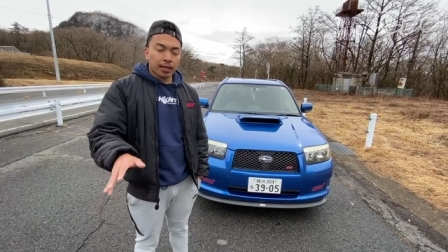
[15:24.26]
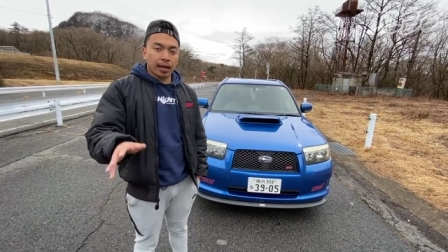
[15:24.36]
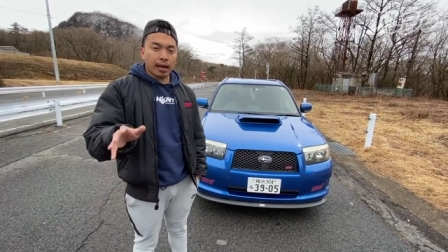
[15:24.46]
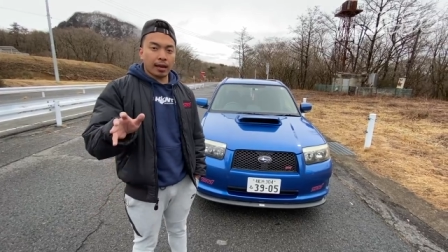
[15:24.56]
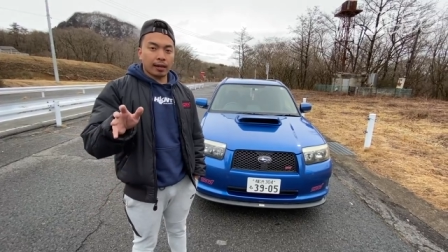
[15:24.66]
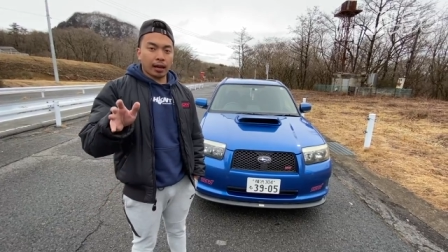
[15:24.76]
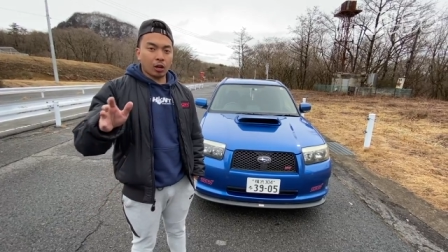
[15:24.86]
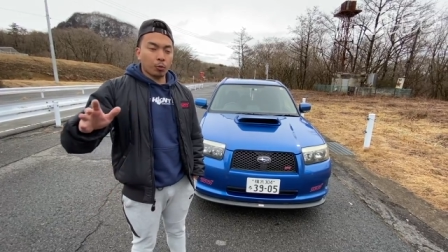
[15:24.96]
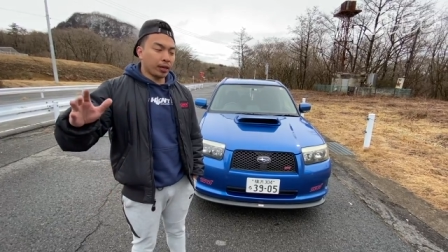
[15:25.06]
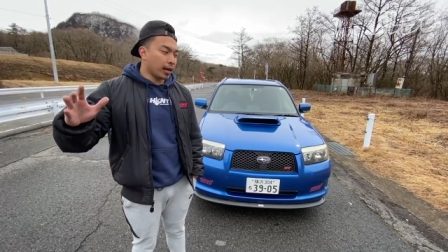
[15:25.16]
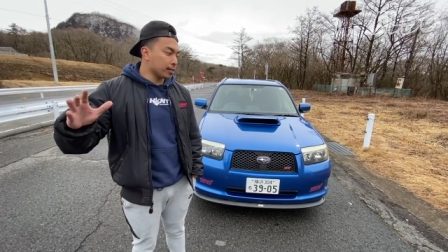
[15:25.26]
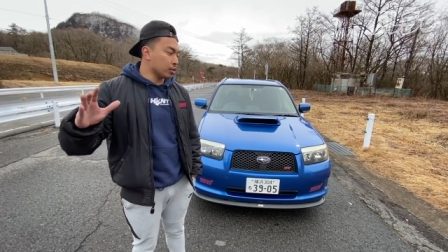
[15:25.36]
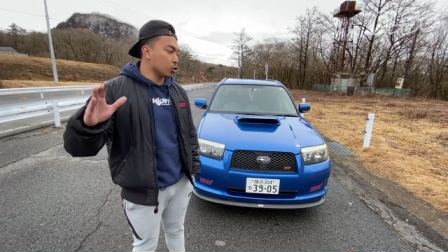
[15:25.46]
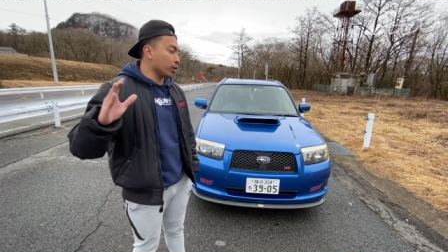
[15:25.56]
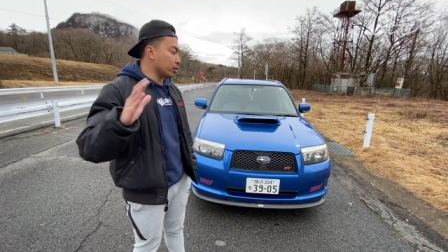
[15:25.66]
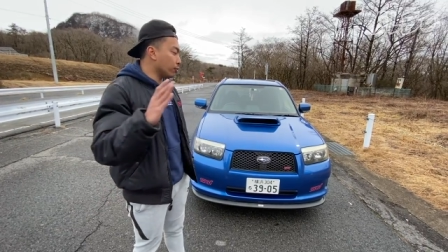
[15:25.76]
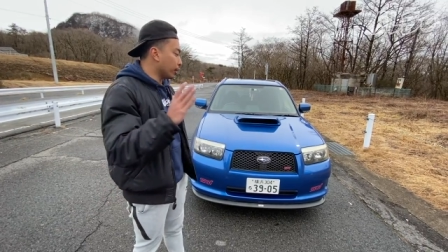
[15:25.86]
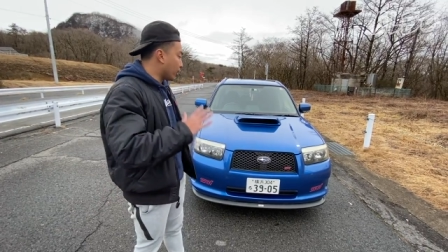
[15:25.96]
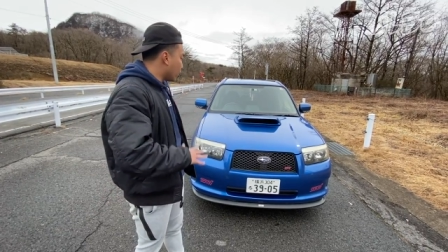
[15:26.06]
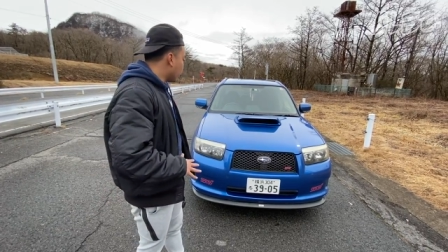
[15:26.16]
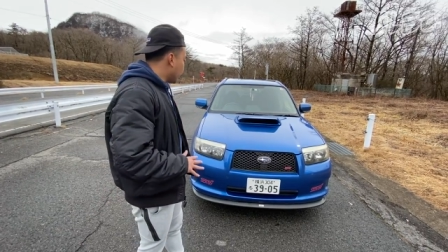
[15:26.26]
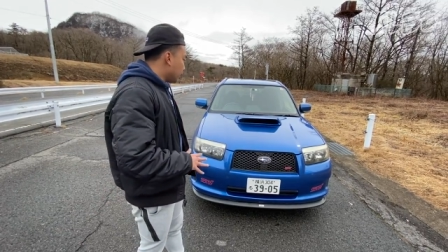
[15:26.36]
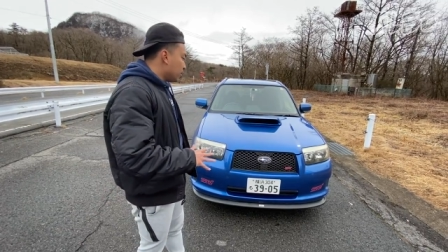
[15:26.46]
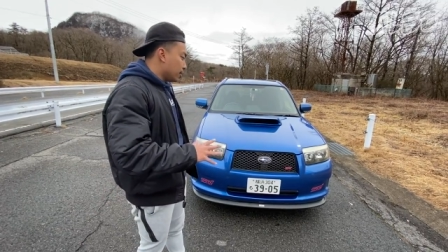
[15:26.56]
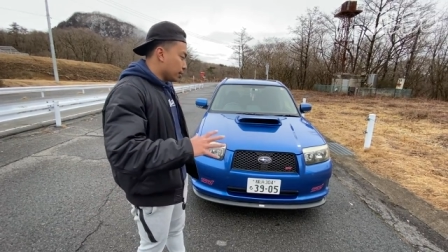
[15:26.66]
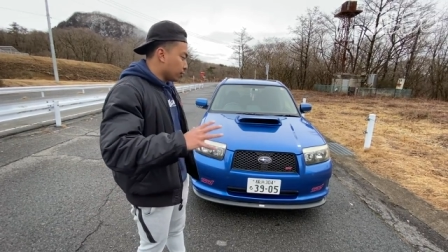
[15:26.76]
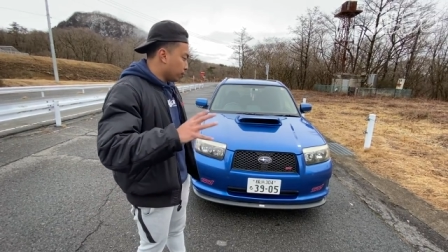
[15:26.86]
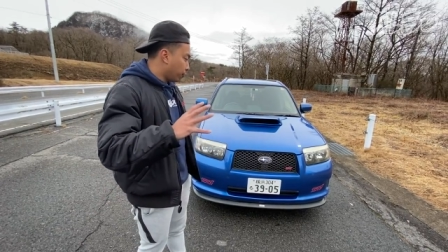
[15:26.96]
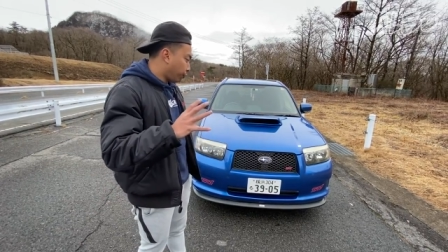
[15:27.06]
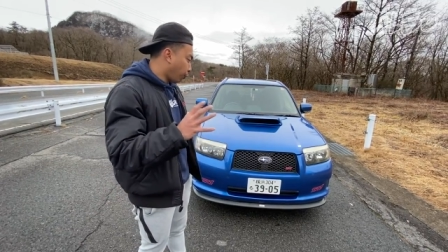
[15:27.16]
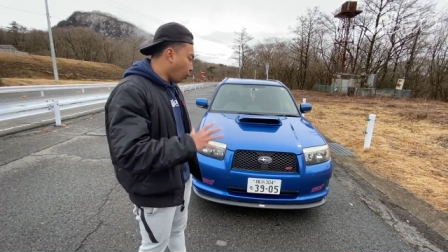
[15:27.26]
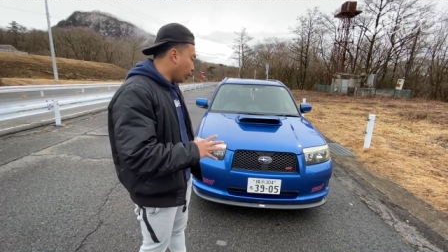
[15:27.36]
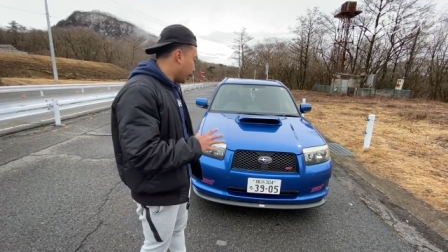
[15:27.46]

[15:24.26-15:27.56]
and I hope you guys enjoyed this video, this full